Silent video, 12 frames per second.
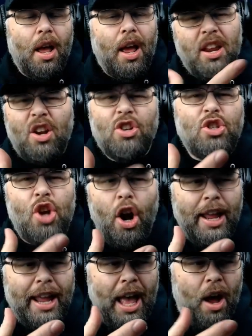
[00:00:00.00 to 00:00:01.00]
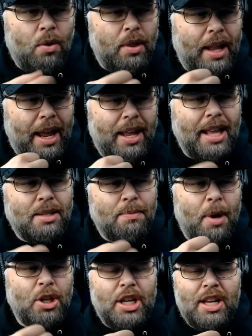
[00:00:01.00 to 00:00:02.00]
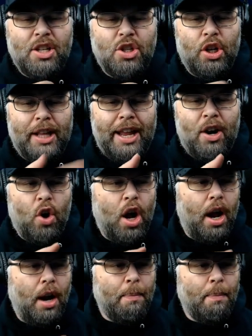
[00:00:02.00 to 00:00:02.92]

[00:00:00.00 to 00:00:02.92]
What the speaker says: And you're starting out like it's much easier later on.